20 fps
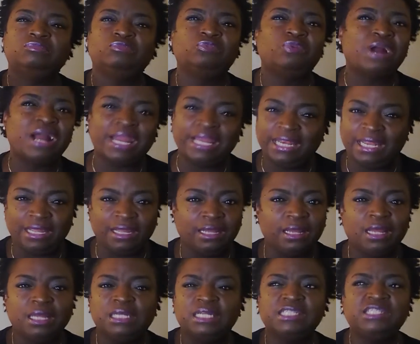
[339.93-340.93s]
writing,
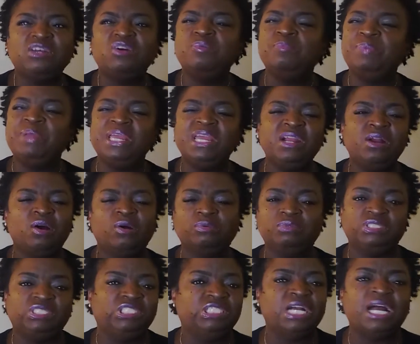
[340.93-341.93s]
so big
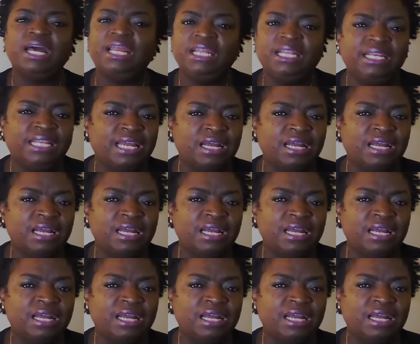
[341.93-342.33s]
on jotting